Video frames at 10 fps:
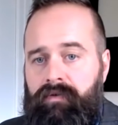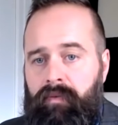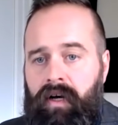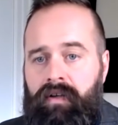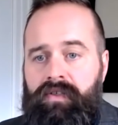
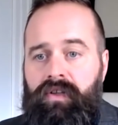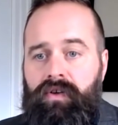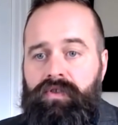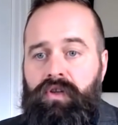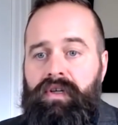from an
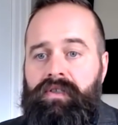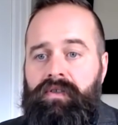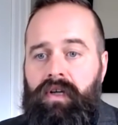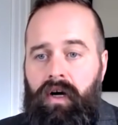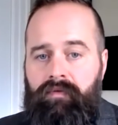undisclosed
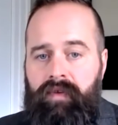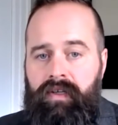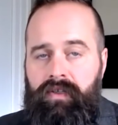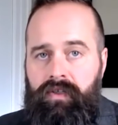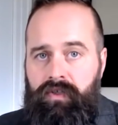cloistered
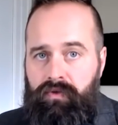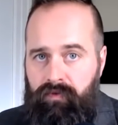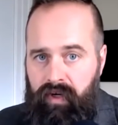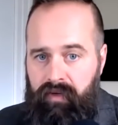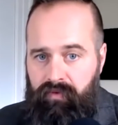convent to
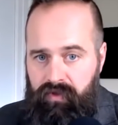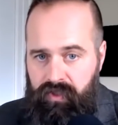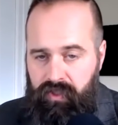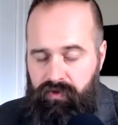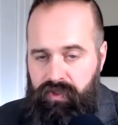avoid
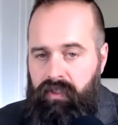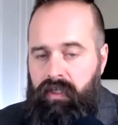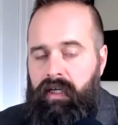persecution.